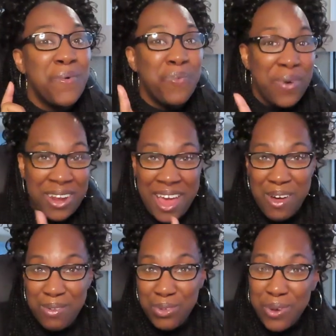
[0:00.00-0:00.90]
went
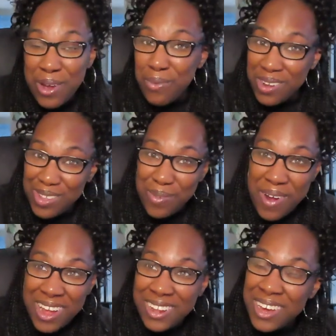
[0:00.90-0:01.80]
out to a
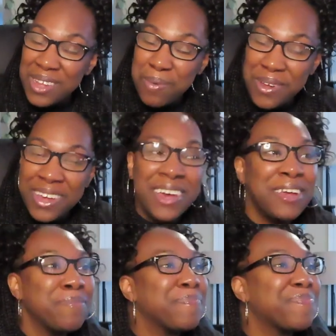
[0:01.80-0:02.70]
restaurant last
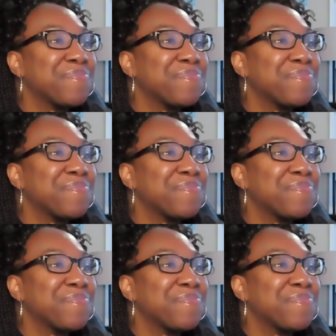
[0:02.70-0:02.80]
weekend.